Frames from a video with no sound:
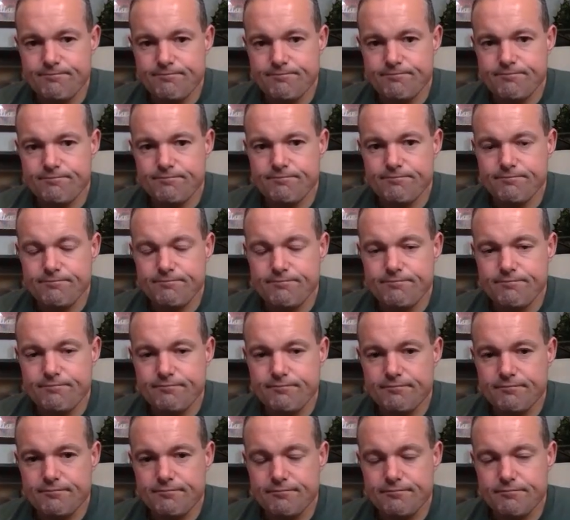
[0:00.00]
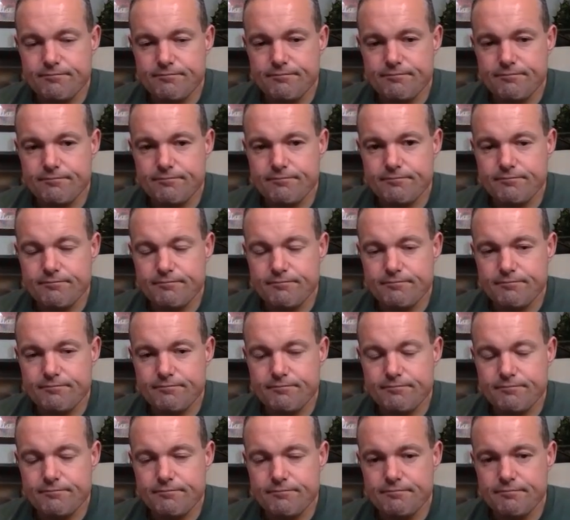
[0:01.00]

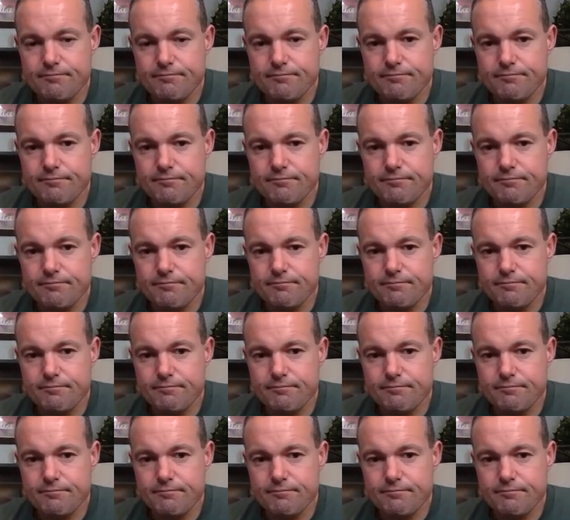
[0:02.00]
(not speaking)